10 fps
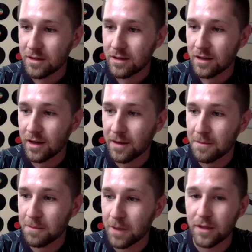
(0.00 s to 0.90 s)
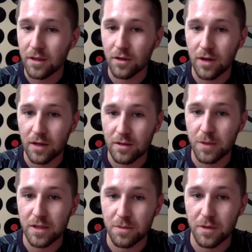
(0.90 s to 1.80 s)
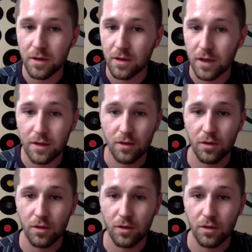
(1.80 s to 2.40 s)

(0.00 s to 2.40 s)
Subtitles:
biking around Pittsburgh and like